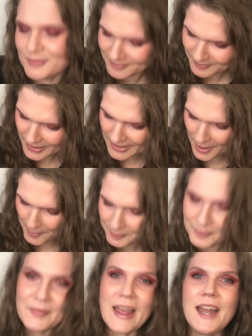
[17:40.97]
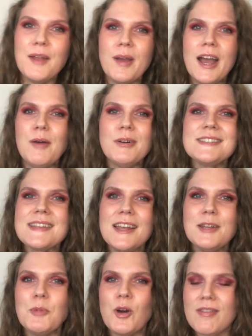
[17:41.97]
But yeah, anyway, I won't say
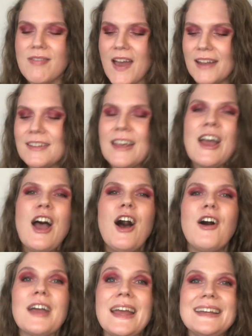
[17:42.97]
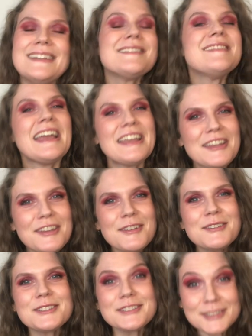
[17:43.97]
any more than that. Okay, thank
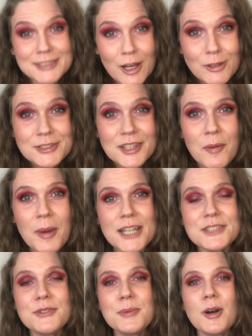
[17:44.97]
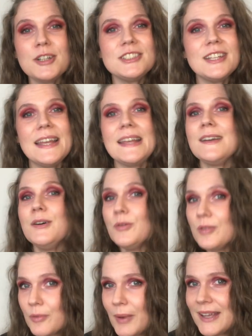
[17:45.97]
you so much for watching all
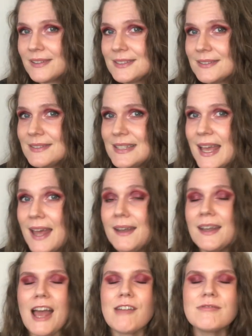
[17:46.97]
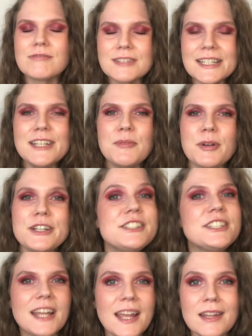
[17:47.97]
the way until the end. I really
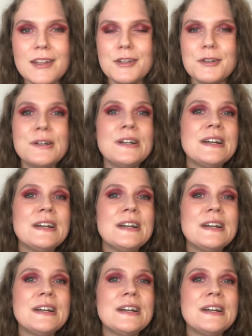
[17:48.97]
appreciate you.